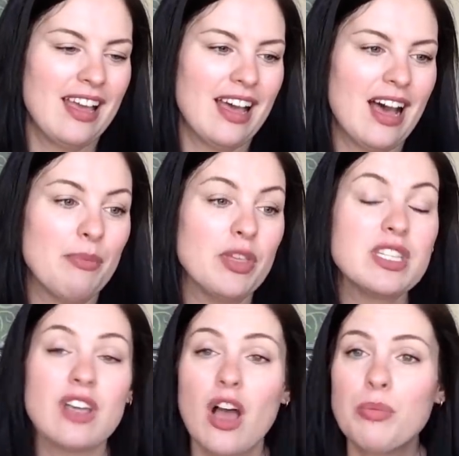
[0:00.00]
Um, the
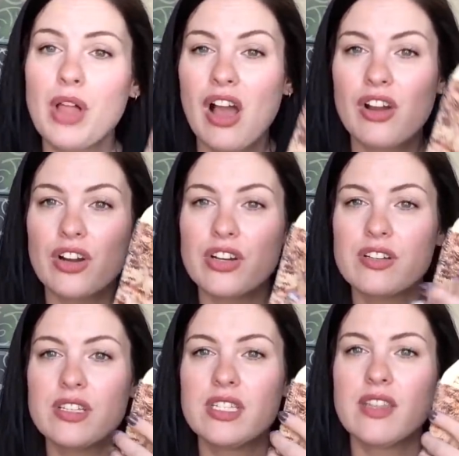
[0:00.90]
sock
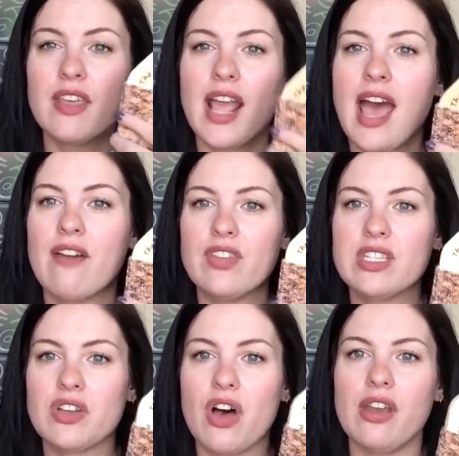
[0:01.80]
blockers that I have
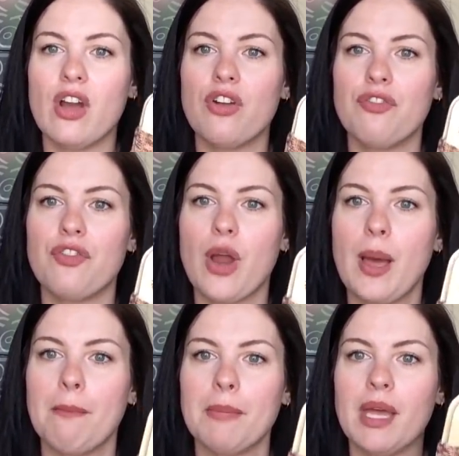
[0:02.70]
these on are
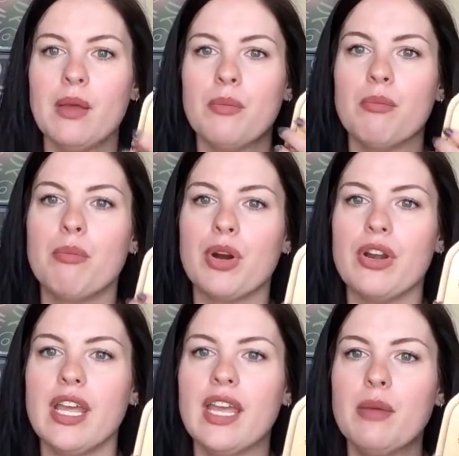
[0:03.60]
from Burning